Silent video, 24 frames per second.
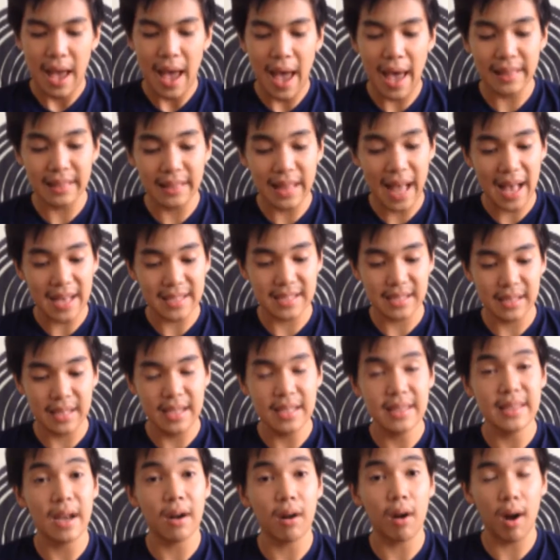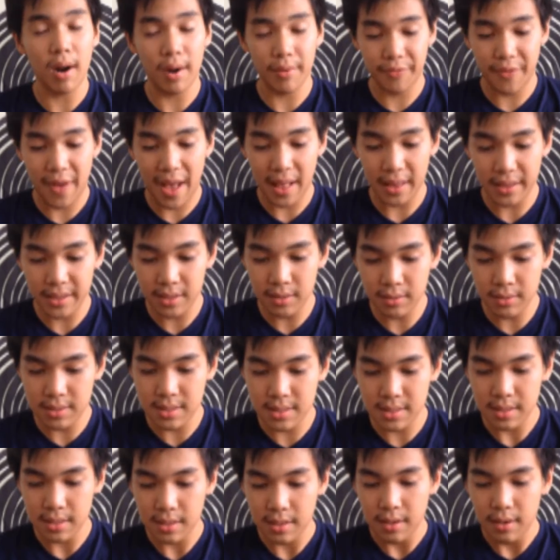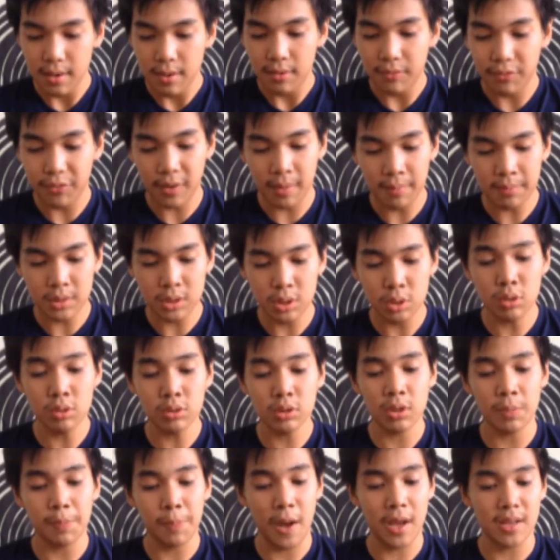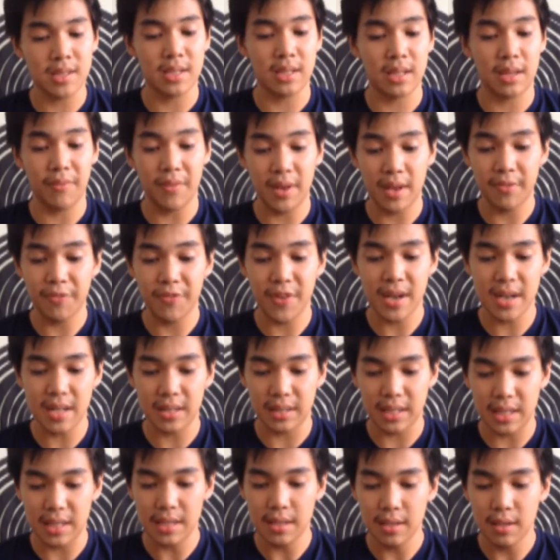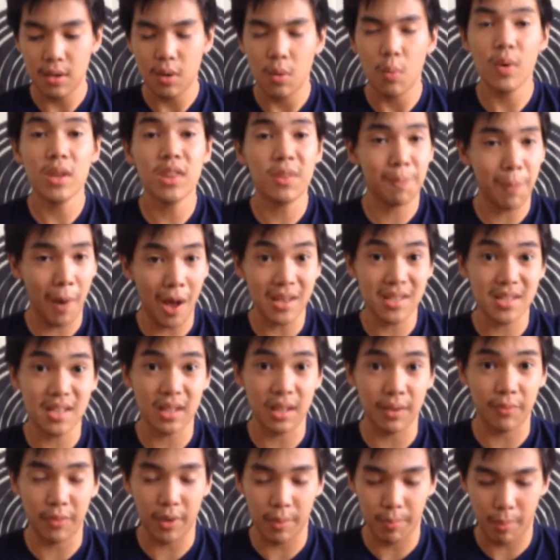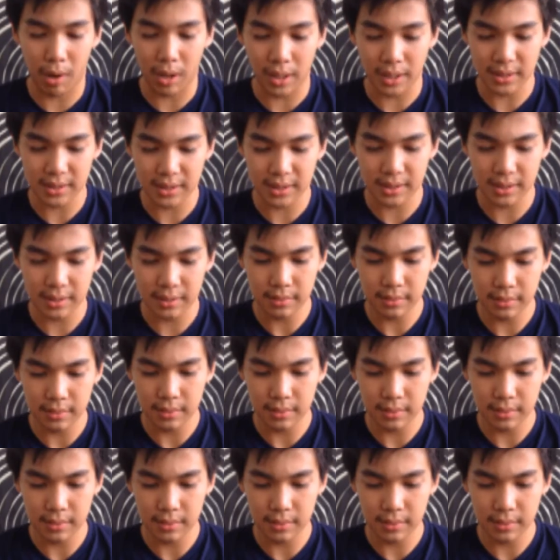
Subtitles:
And lastly, there are values from 2 to positive infinity with positive remarks,